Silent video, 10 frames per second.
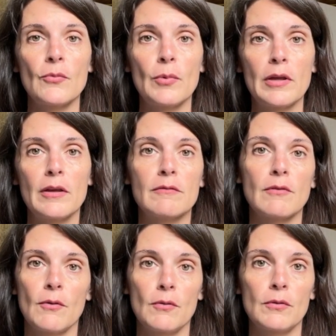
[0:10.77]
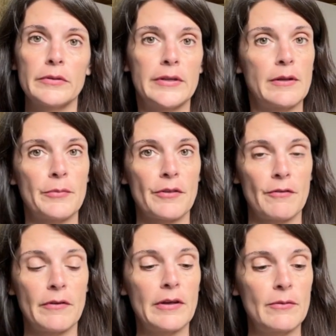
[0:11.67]
we rolled a number
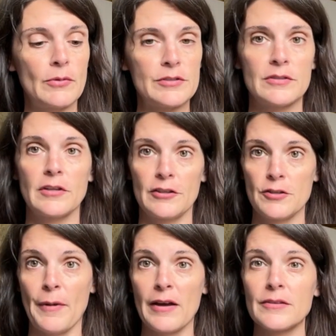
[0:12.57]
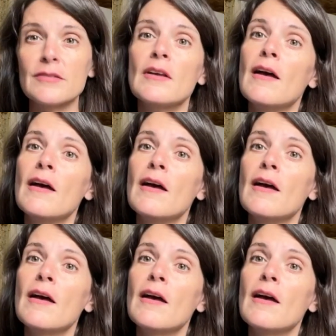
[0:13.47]
3, which is lunchboxes.